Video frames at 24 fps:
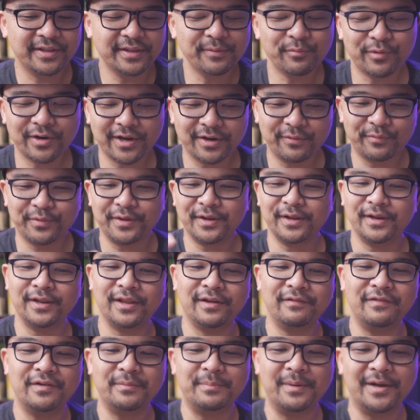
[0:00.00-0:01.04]
What I really
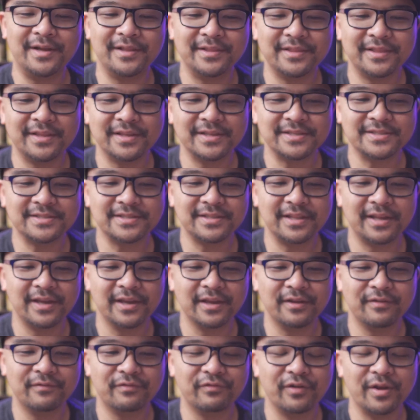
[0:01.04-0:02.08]
love about this
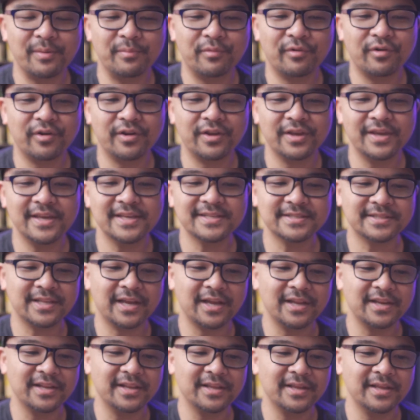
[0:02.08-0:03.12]
like framework is
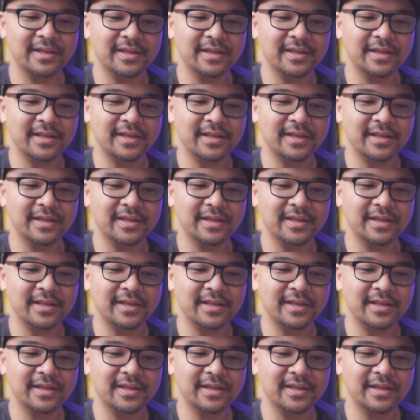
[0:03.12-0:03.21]
that